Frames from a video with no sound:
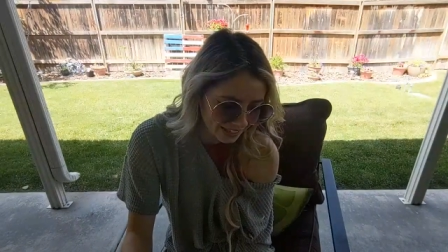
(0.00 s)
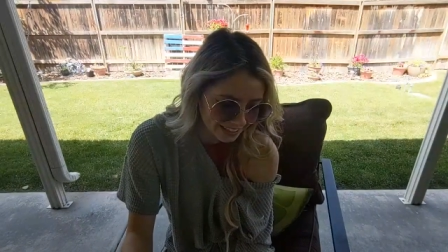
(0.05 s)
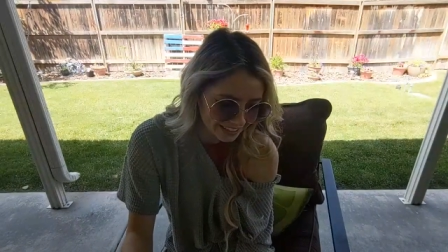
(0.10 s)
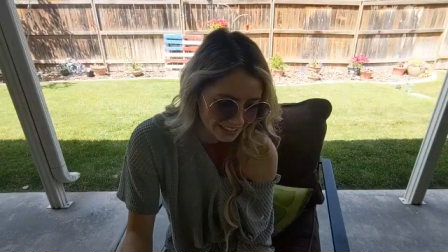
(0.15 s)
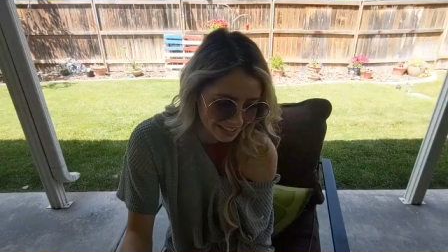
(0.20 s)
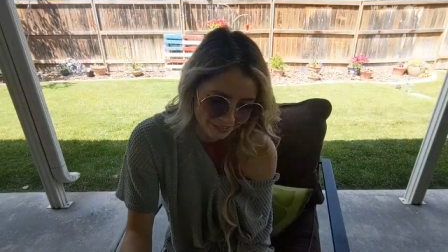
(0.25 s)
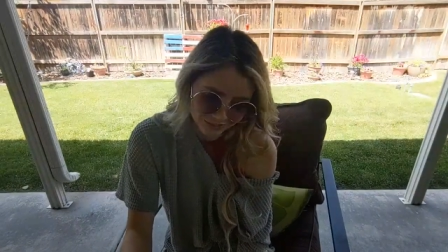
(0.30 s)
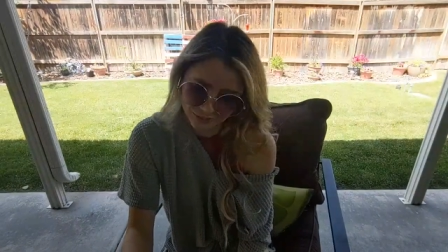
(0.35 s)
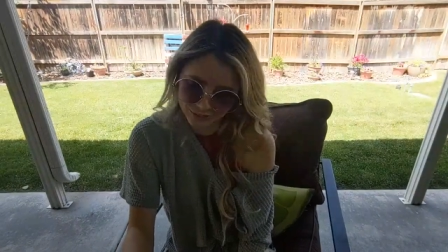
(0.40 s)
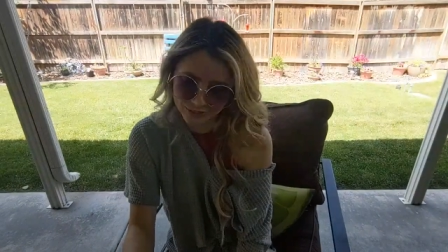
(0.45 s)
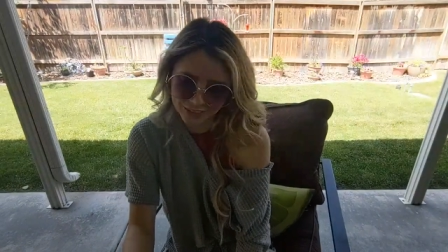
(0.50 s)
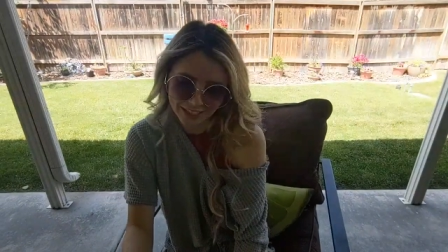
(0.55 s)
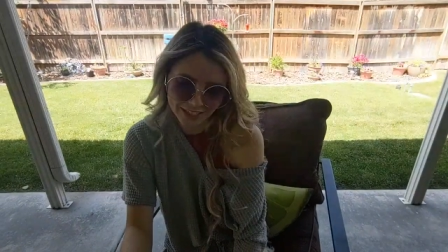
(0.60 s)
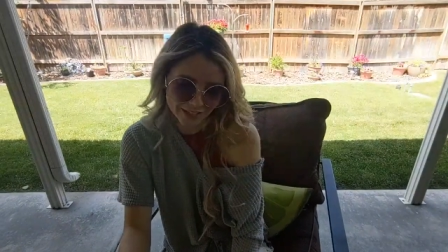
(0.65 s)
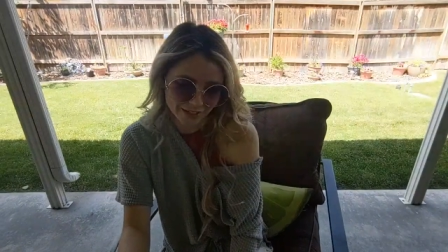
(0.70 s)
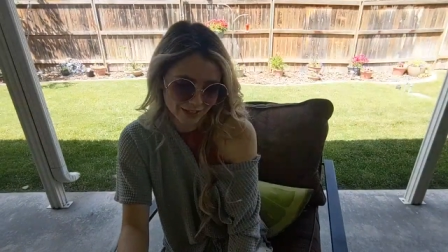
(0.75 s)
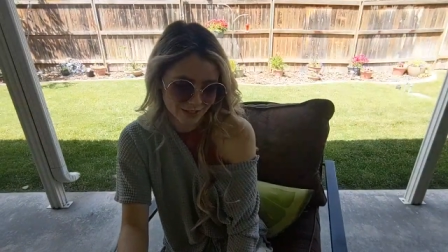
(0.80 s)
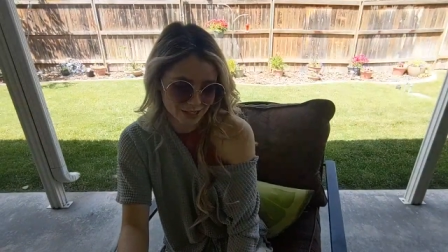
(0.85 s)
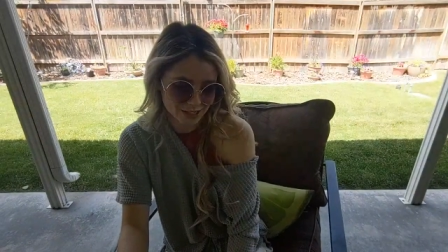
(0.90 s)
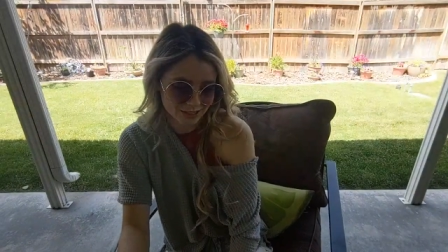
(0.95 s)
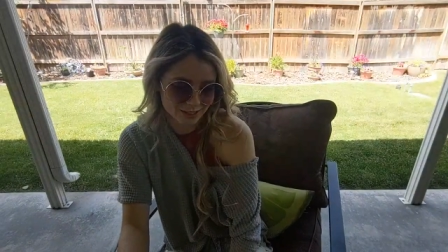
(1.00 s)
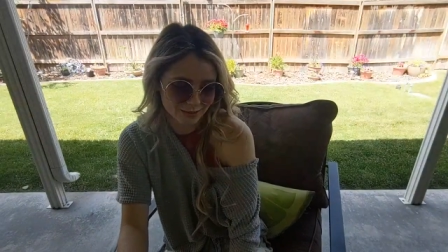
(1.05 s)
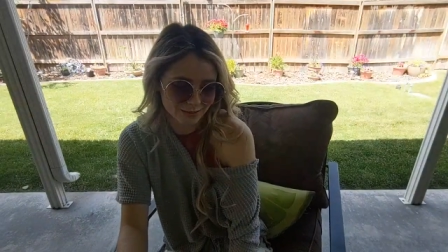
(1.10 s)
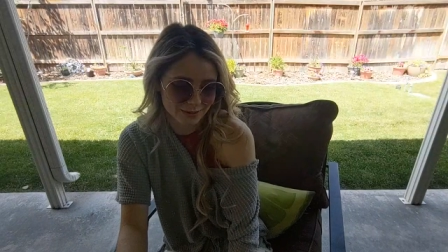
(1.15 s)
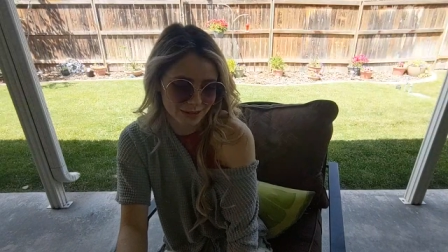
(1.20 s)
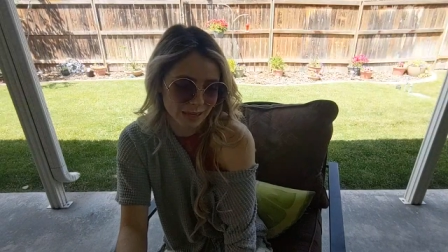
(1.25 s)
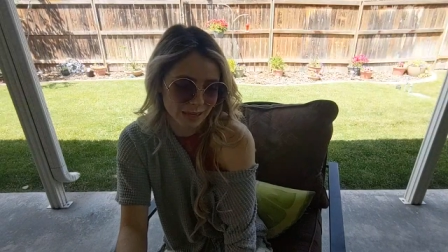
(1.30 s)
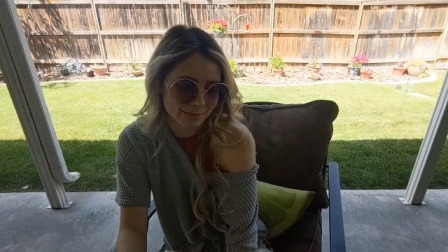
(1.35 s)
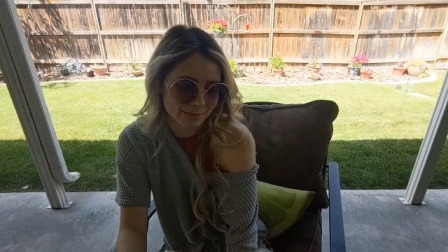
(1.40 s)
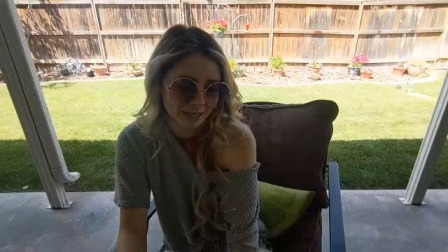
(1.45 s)
I haven't really gotten a chance
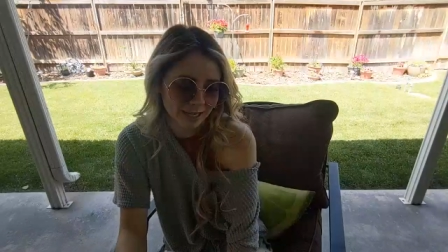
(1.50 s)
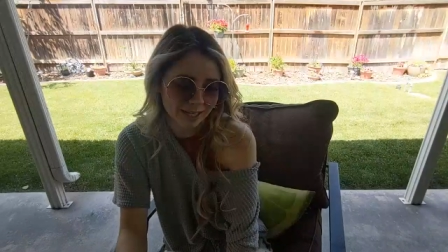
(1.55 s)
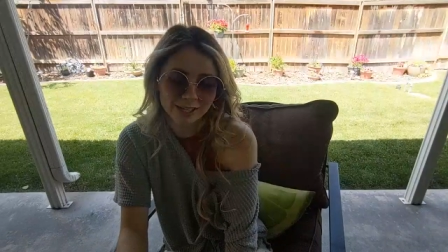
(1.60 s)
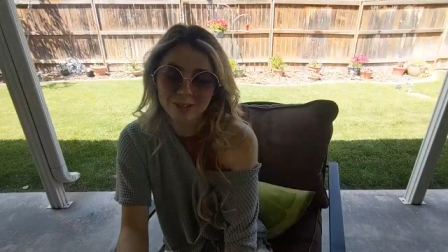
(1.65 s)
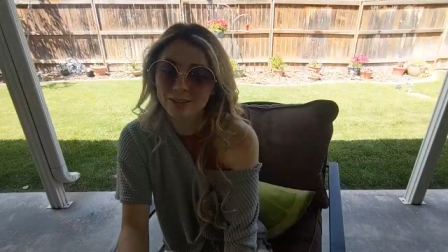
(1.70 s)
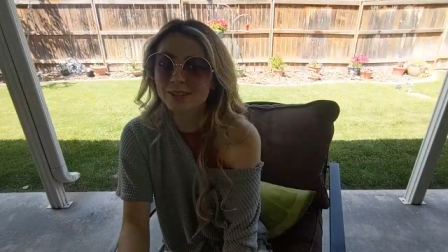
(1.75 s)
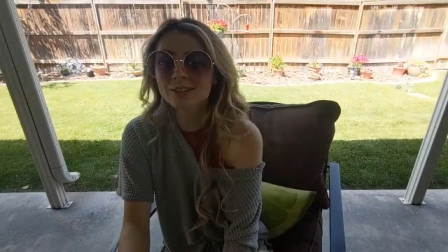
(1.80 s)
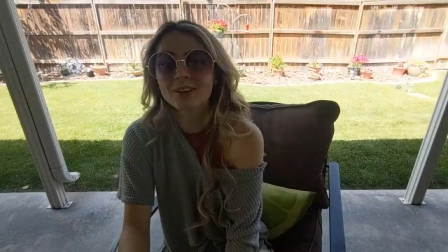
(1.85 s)
to wear them, and I know